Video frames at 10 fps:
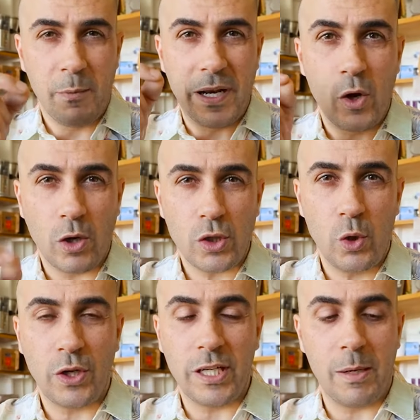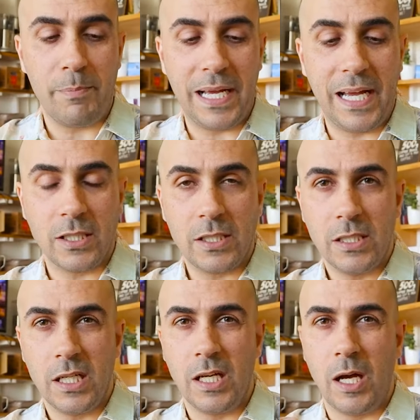We're not talking about
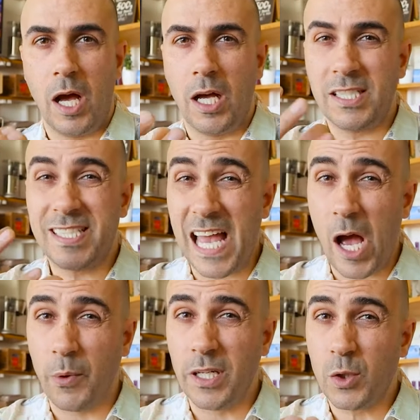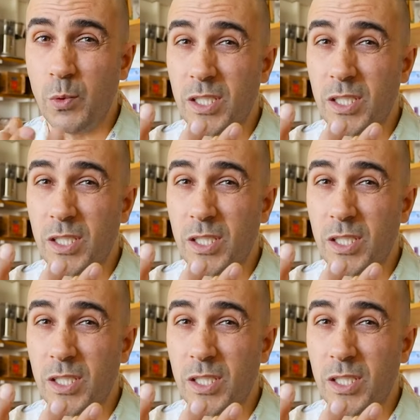sourness,